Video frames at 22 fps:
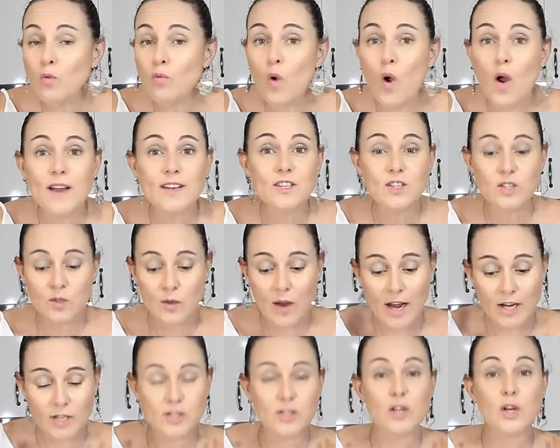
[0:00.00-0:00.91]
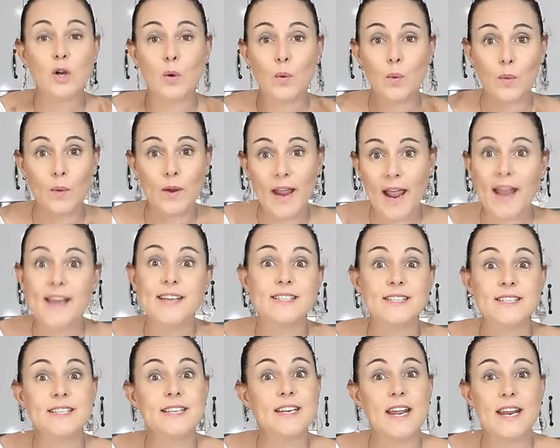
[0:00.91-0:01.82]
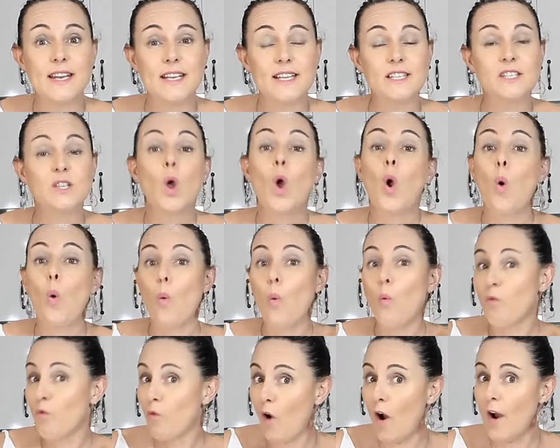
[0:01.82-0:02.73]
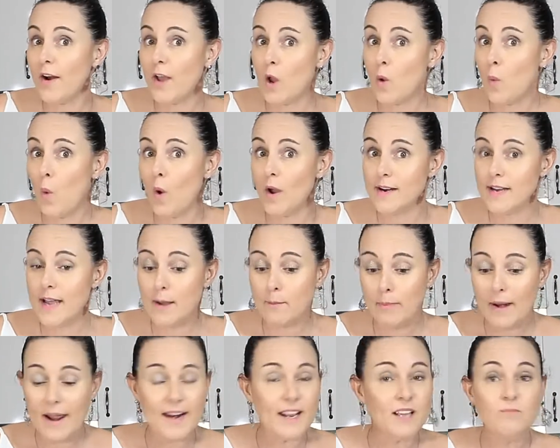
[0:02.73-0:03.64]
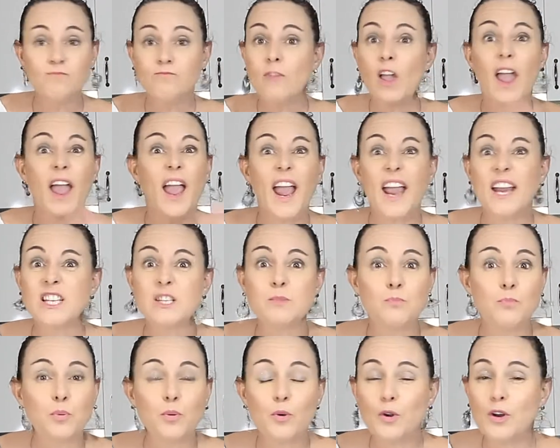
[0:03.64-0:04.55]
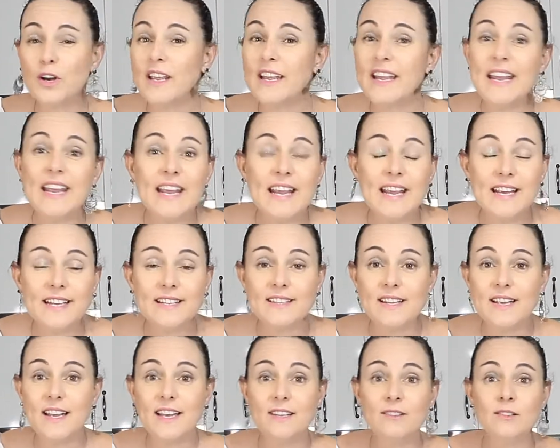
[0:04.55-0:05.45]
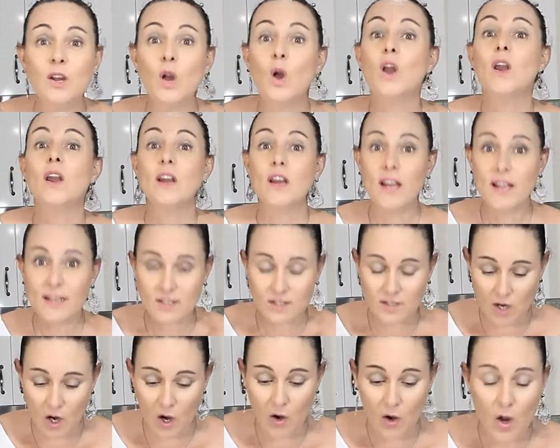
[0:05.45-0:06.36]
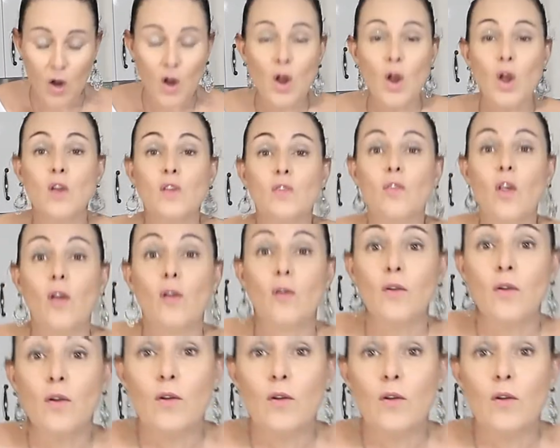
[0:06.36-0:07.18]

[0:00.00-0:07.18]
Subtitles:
or right to actually create Neddie's Friday wind down platter. It's pretty easy. Let's go. So